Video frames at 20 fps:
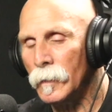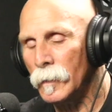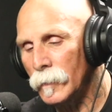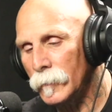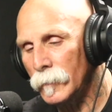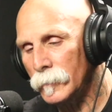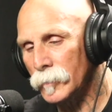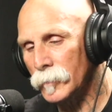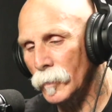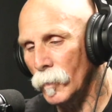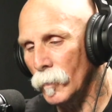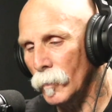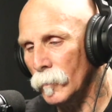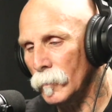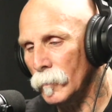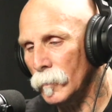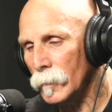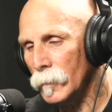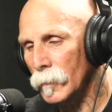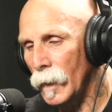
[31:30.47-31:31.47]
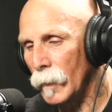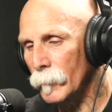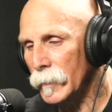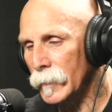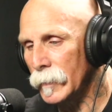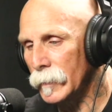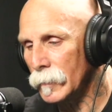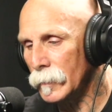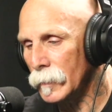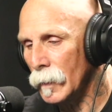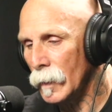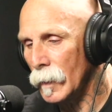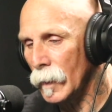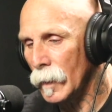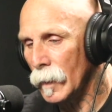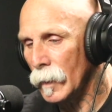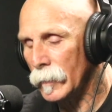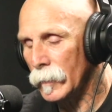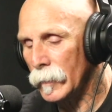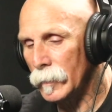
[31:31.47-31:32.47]
So, I mean,
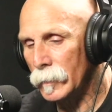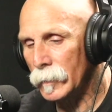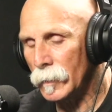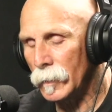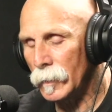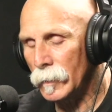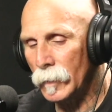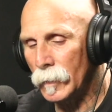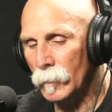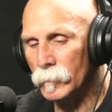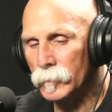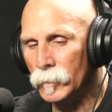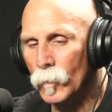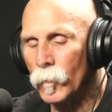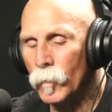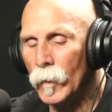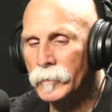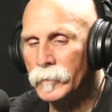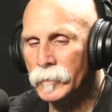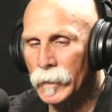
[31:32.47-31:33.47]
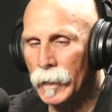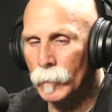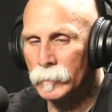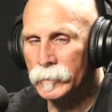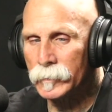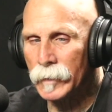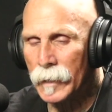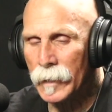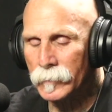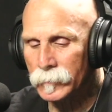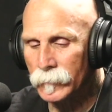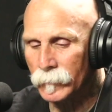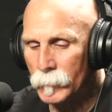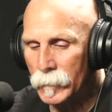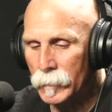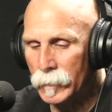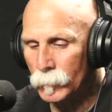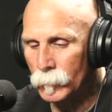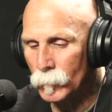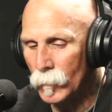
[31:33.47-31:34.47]
there was a question that was asked of
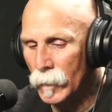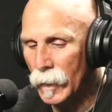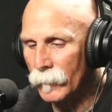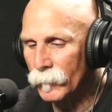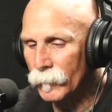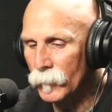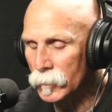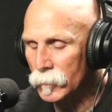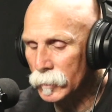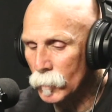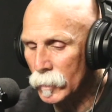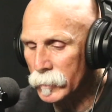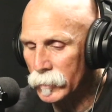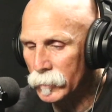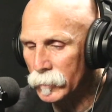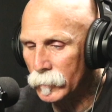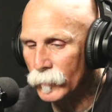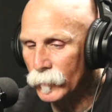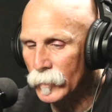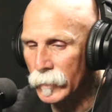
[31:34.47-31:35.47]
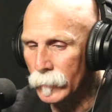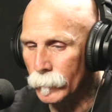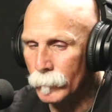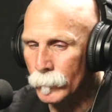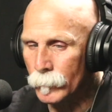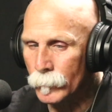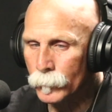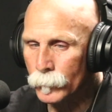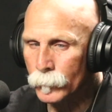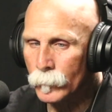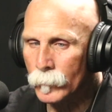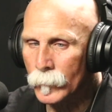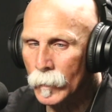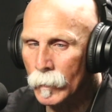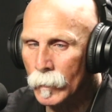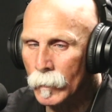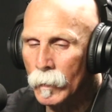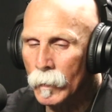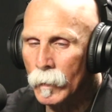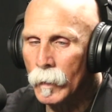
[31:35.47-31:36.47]
me when I first went to New Freedom.
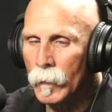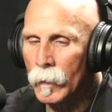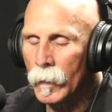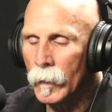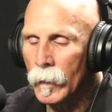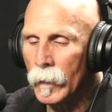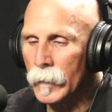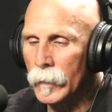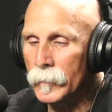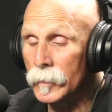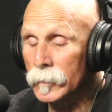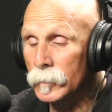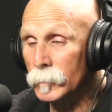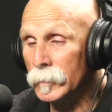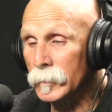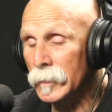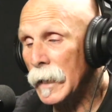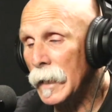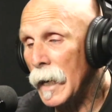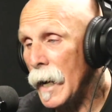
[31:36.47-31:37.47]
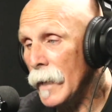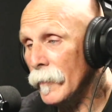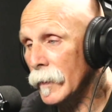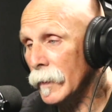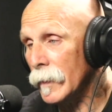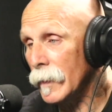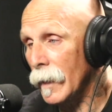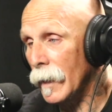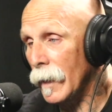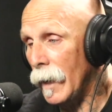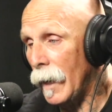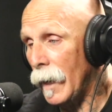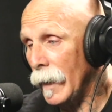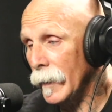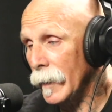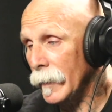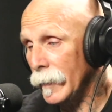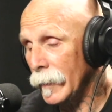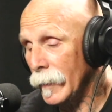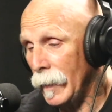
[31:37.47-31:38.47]
And this was a guy that
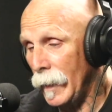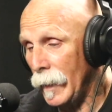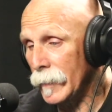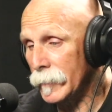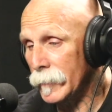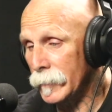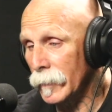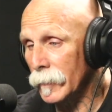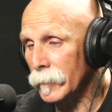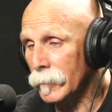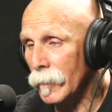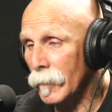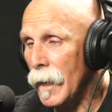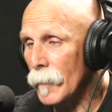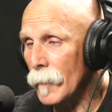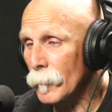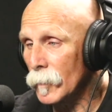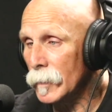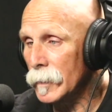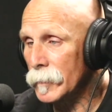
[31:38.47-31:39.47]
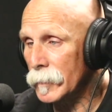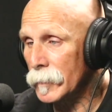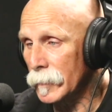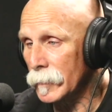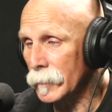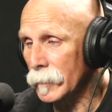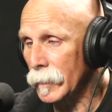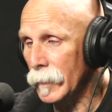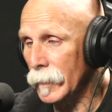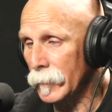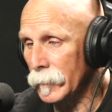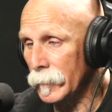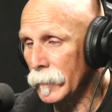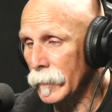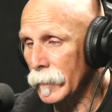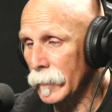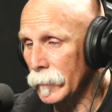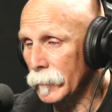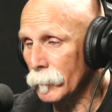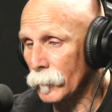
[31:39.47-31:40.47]
I had done crime with
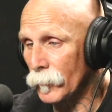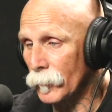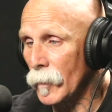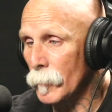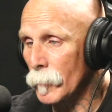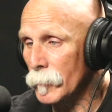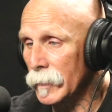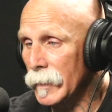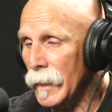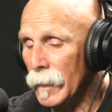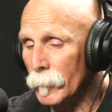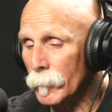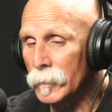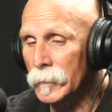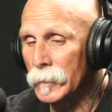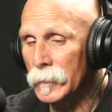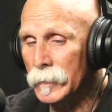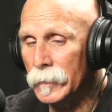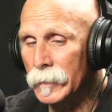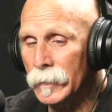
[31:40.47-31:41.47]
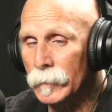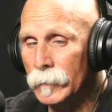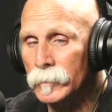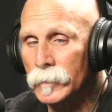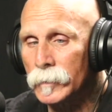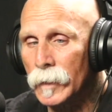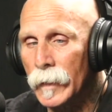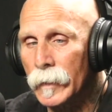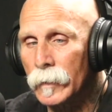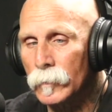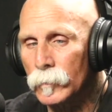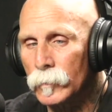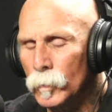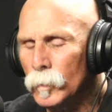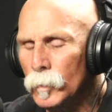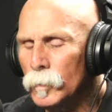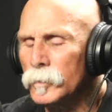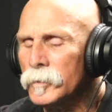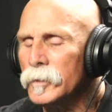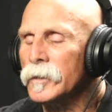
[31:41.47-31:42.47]
and from the neighborhood. And he was like,
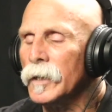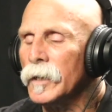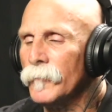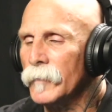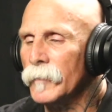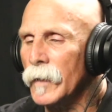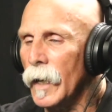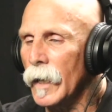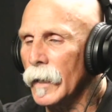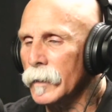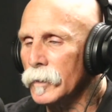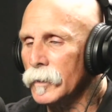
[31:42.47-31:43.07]
who's the tough guy?